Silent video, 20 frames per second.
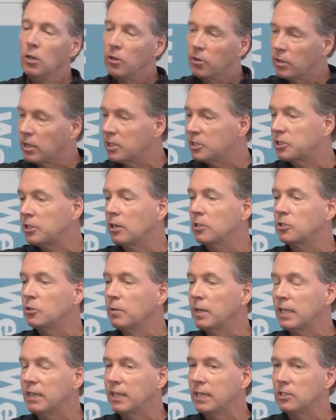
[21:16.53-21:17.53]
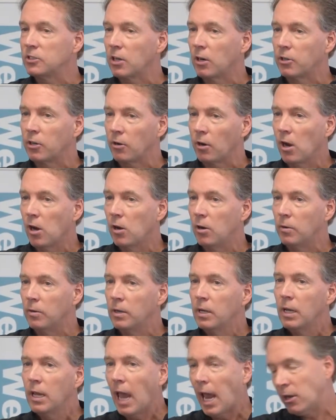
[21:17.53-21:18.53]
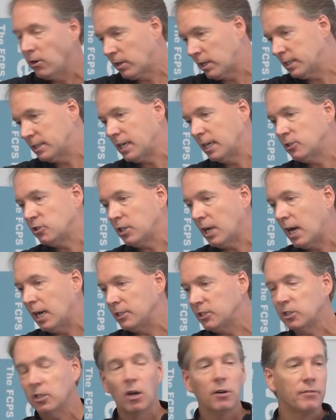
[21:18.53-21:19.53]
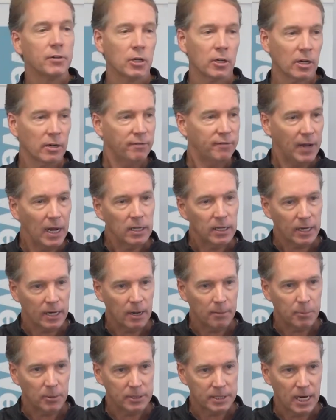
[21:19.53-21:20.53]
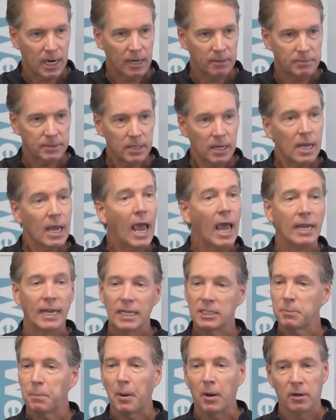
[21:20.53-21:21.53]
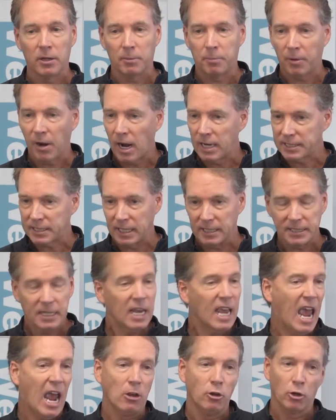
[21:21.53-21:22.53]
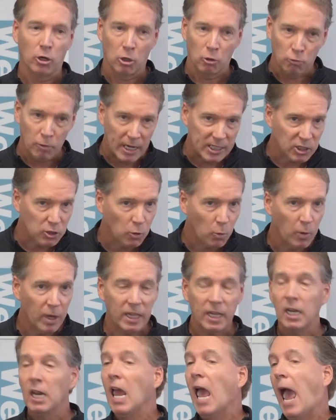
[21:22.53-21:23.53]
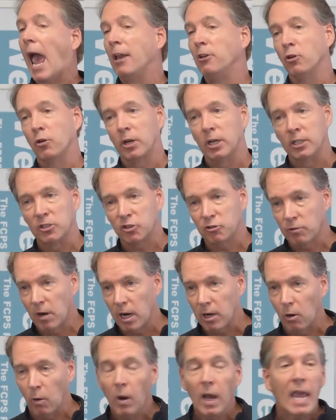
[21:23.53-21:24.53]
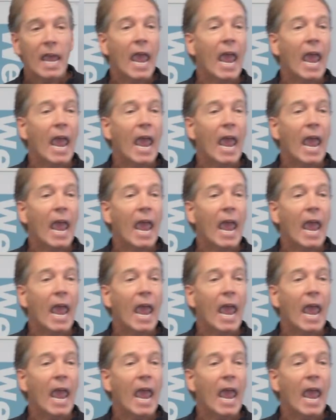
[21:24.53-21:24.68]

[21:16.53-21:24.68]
You're going to start doing things on your own, and you're going to touch the hot stove, and you're going to fail a couple times. And that's part of the process. And you're going to wrestle with it, and you're going to struggle.